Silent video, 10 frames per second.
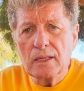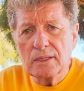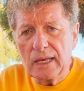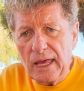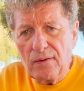
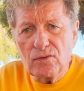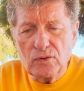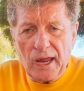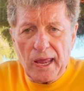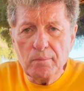to give your
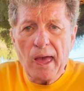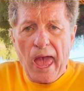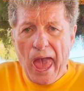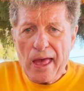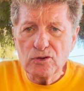name
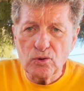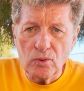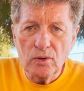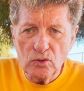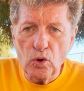and
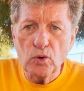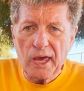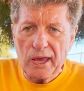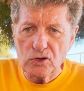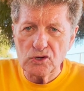your
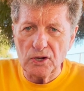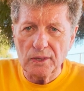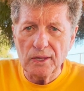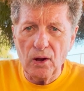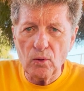
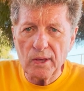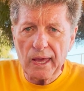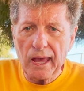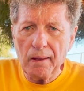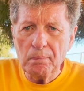location,
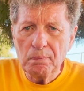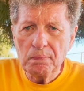okay?